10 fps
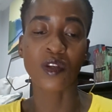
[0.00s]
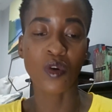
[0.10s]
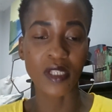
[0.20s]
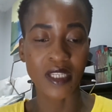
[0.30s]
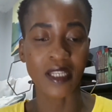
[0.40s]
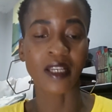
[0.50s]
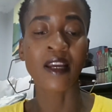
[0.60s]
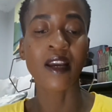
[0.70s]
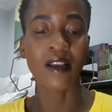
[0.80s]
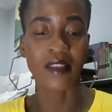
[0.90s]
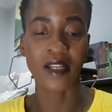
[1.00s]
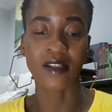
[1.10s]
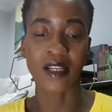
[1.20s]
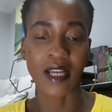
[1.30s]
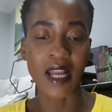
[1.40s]
noting that
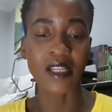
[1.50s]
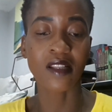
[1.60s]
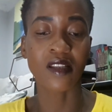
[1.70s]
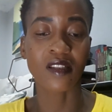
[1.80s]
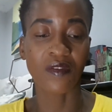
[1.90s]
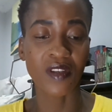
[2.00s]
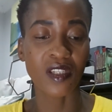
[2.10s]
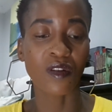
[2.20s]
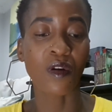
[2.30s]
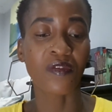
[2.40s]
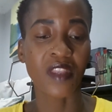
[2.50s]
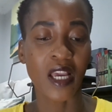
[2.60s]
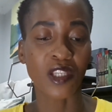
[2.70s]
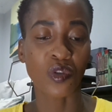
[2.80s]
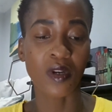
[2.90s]
regarding the division of
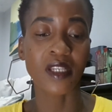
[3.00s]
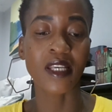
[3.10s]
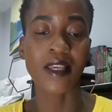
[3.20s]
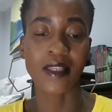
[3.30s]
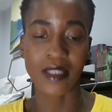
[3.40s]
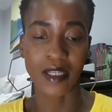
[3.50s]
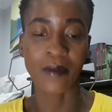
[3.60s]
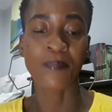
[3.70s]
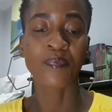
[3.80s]
their joint estate,